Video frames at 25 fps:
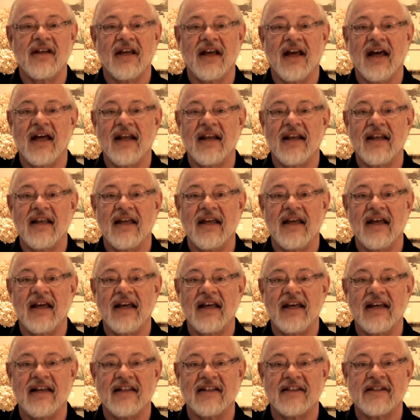and
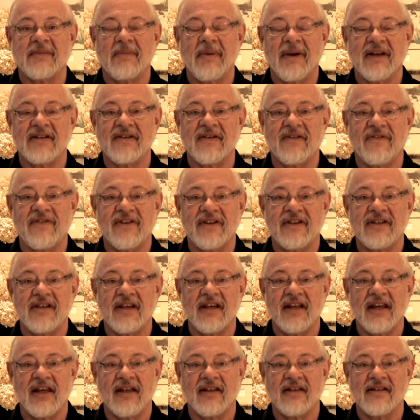its
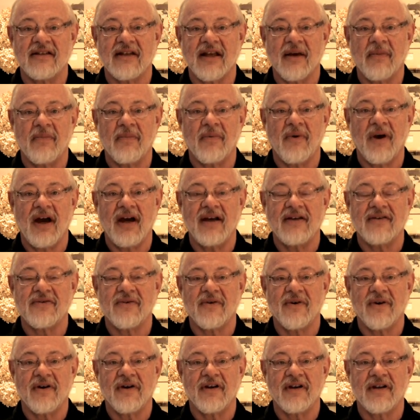specificity and stepwise
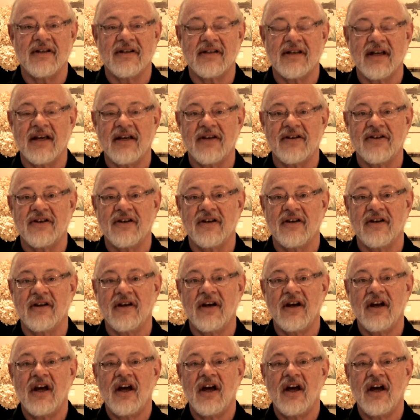organization